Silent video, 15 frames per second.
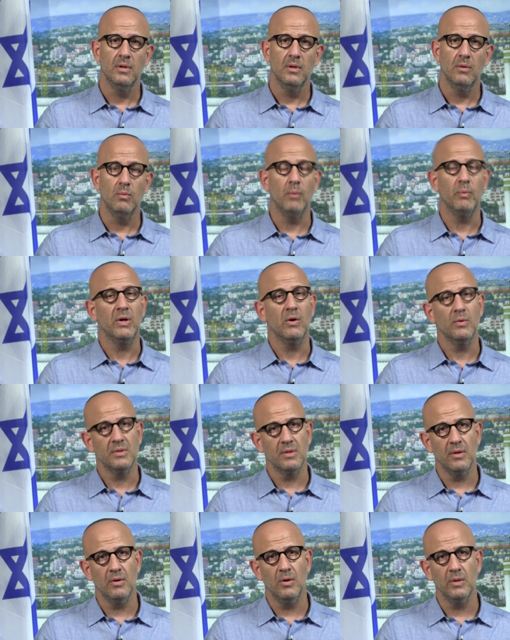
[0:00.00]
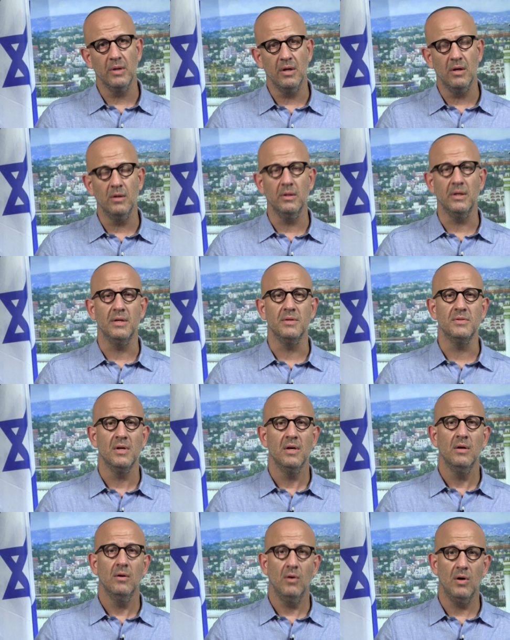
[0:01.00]
when we go into the Holy of Holies.
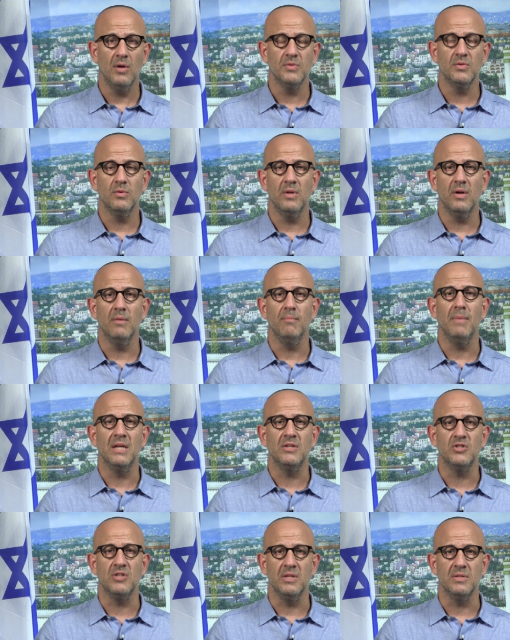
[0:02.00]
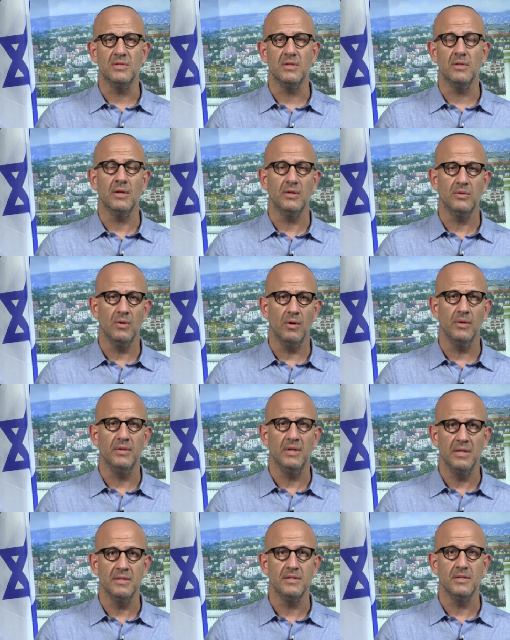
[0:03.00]
Also there it mentions the Ketoret,
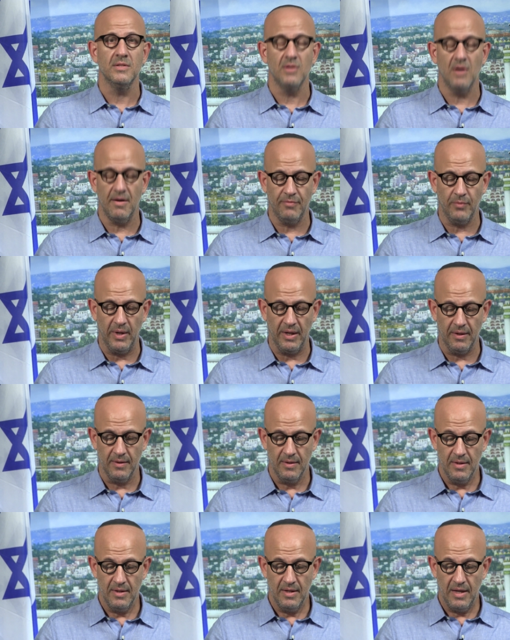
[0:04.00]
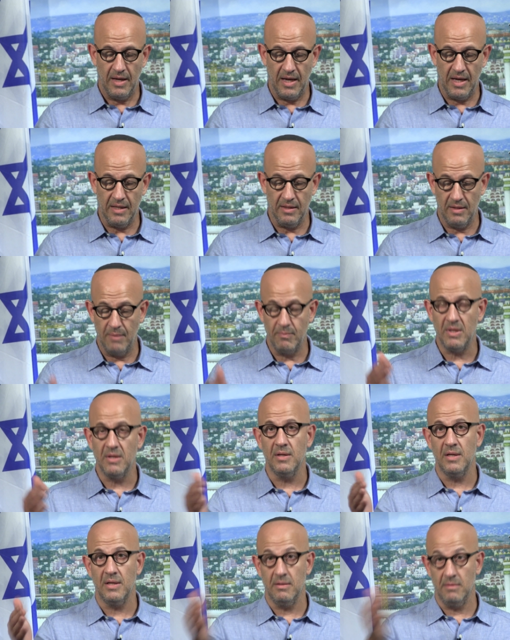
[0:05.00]
the incense offering. And
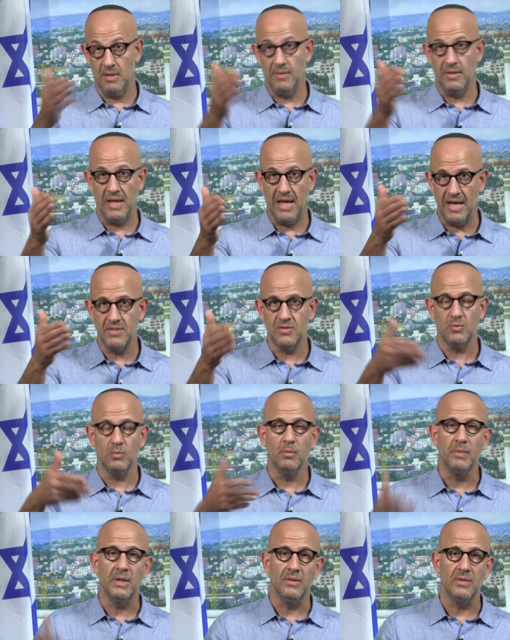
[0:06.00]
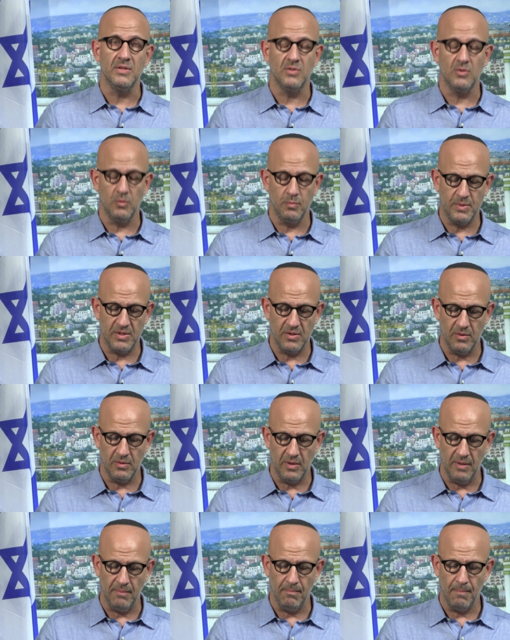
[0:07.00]
the answer will be in these 2
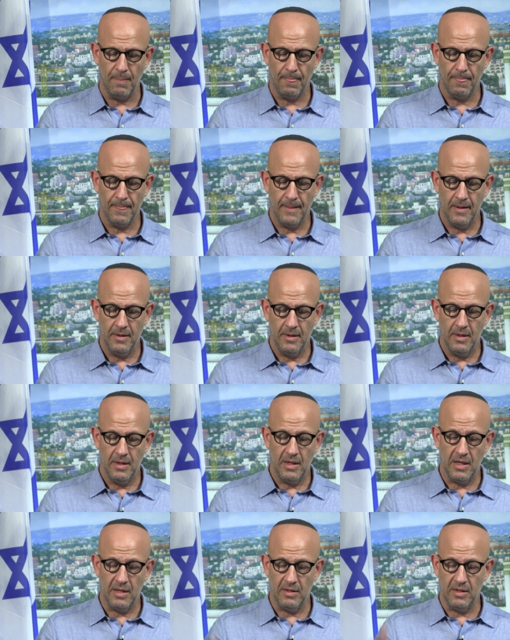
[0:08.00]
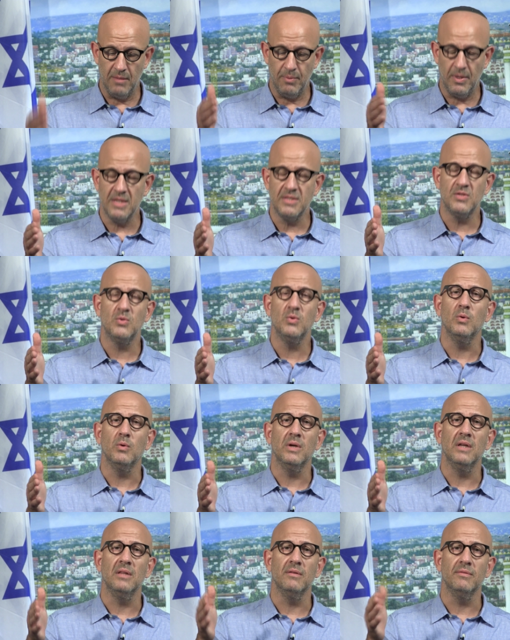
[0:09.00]
Psukim. In the
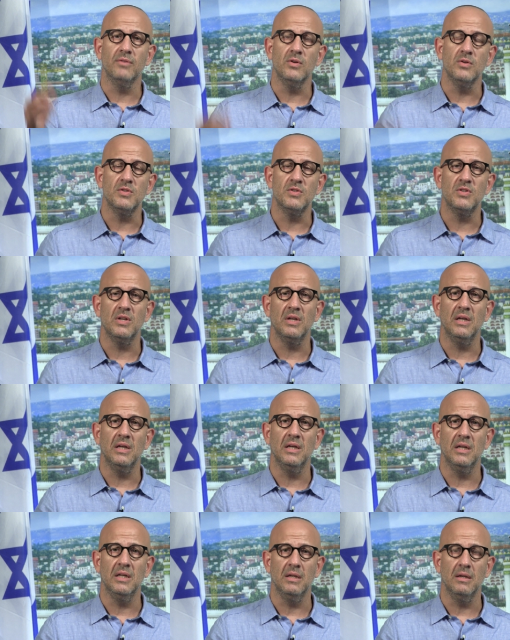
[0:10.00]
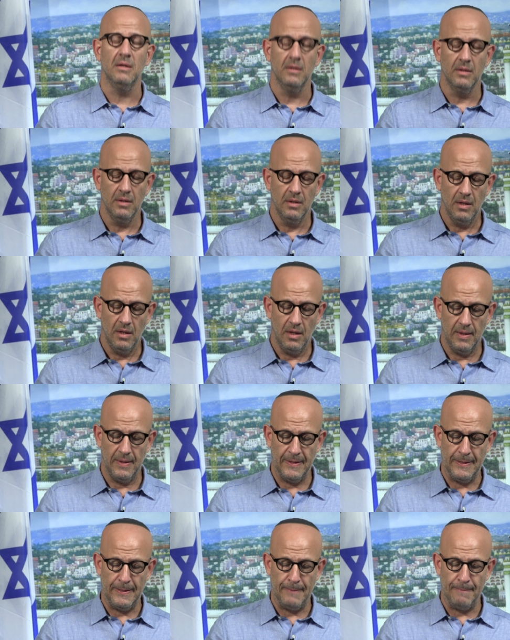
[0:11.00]
Pasuk, in the verse in
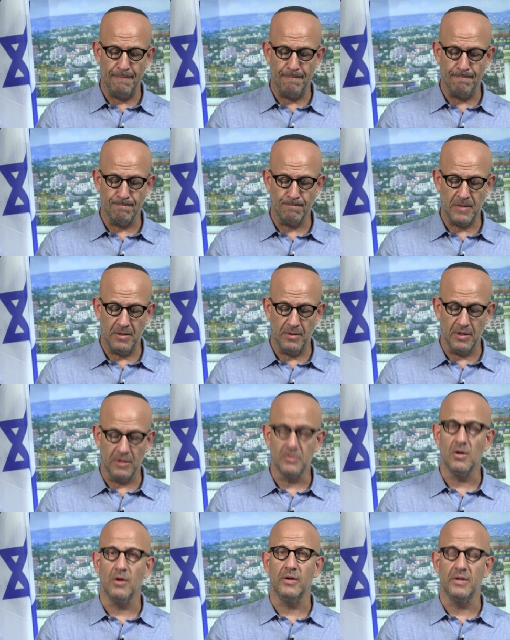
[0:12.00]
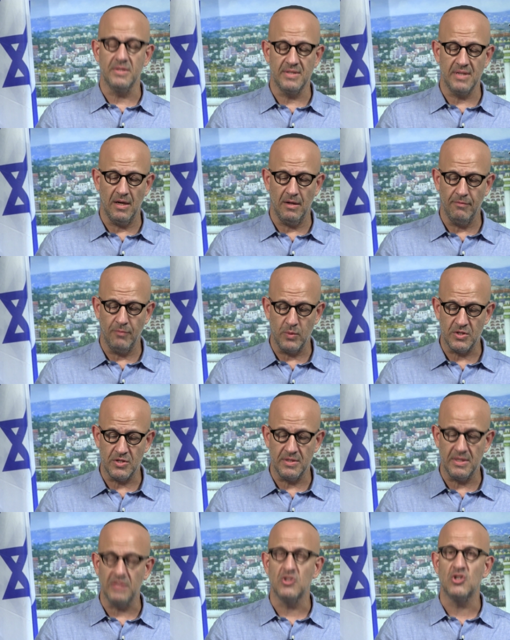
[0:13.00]
the Ketoret itself, which
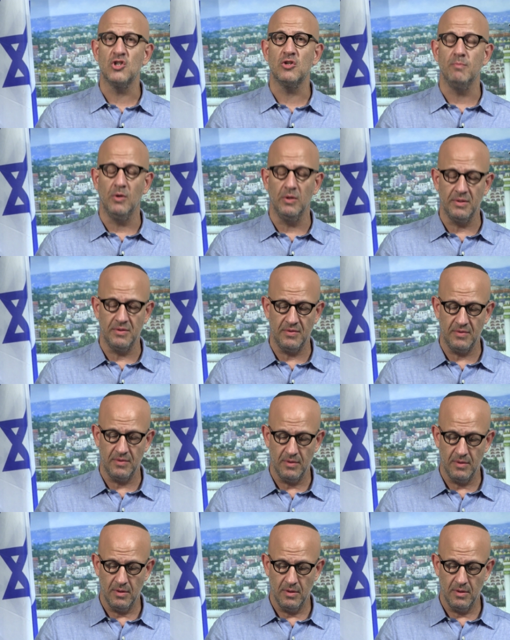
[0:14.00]
is in Shmot